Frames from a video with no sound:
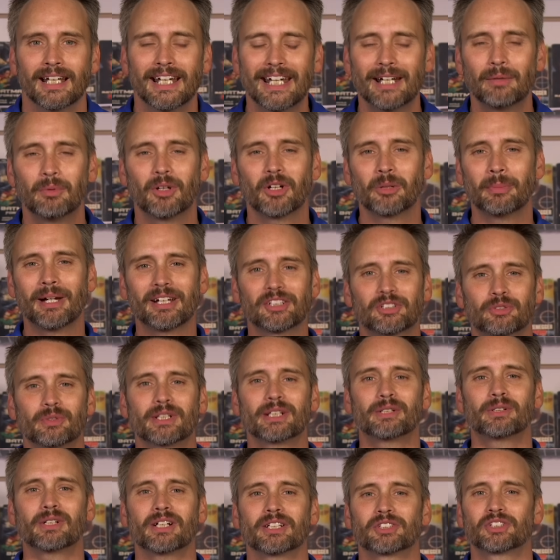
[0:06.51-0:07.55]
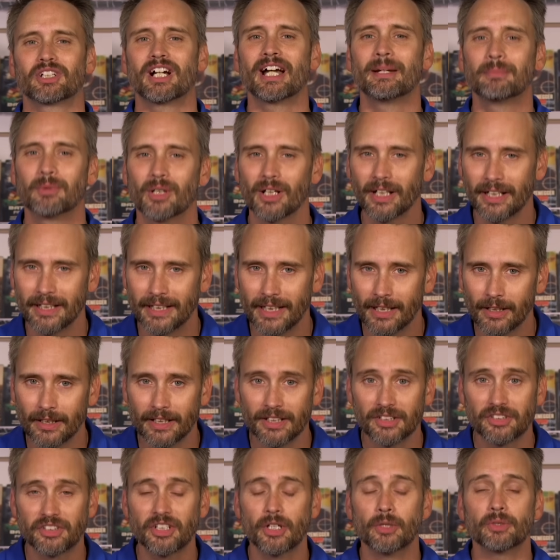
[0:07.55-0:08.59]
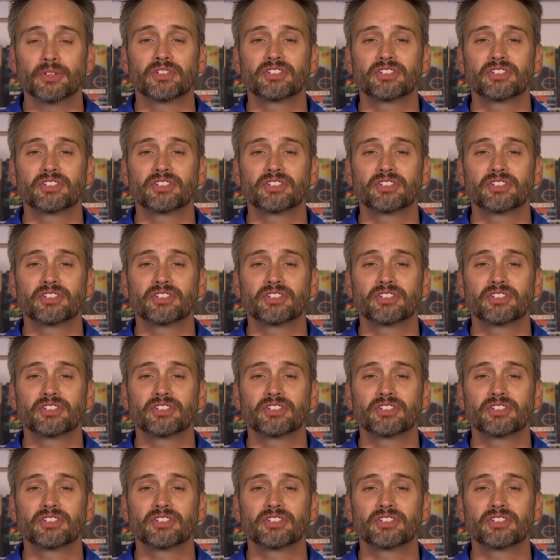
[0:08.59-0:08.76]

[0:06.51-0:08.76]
Hey, welcome back Screen Crush, I'm Ryan Arey. So,